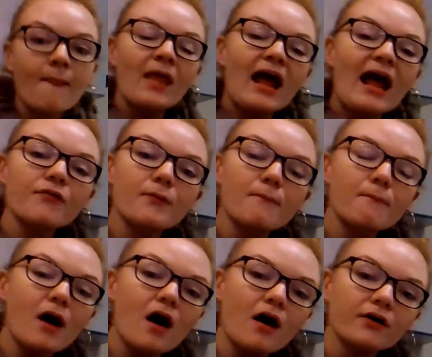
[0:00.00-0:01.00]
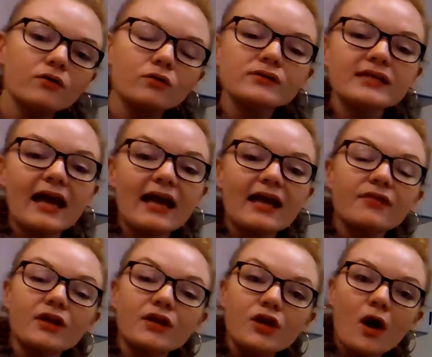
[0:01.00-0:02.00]
how the models and
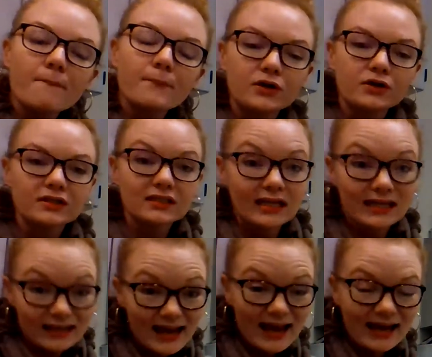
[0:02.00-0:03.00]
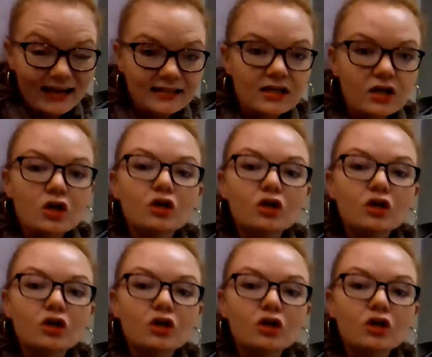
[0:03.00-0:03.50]
the numbers connect.